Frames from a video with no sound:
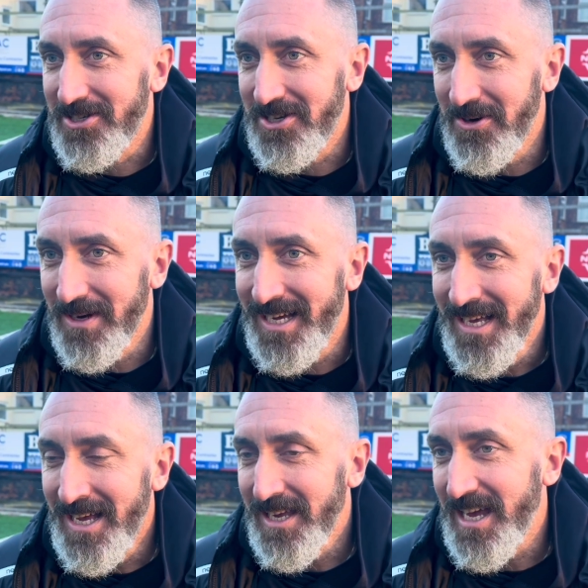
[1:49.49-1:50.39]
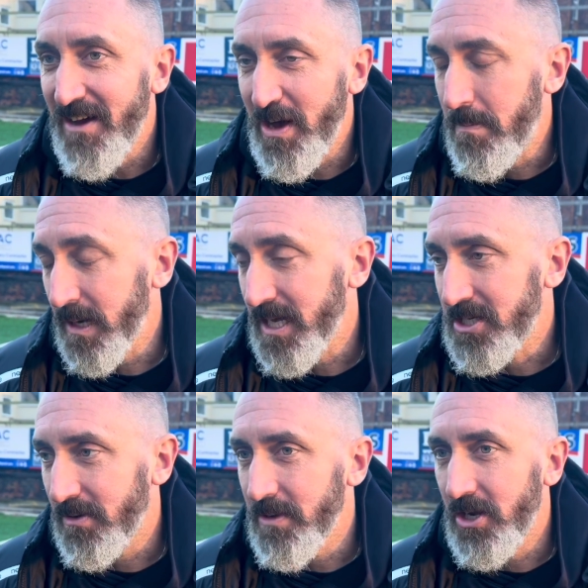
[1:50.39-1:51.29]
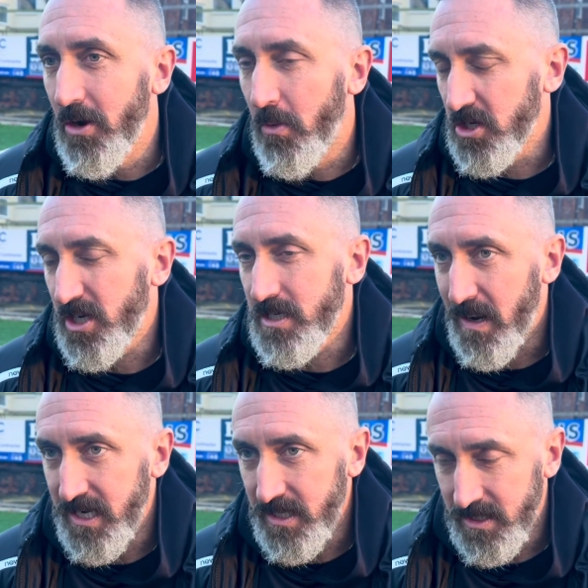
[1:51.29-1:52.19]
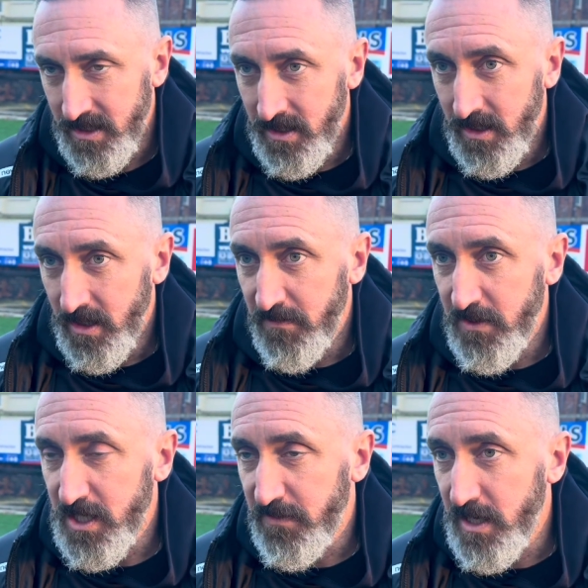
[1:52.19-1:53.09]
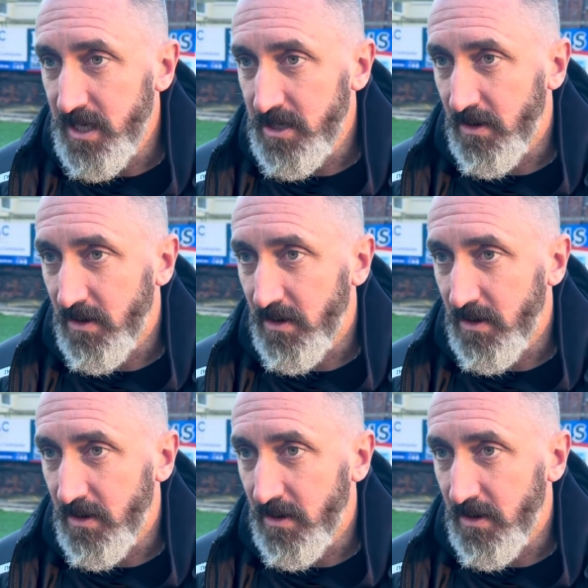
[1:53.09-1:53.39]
So yeah, fair play to him. You know, it wasn't as bad as first feared.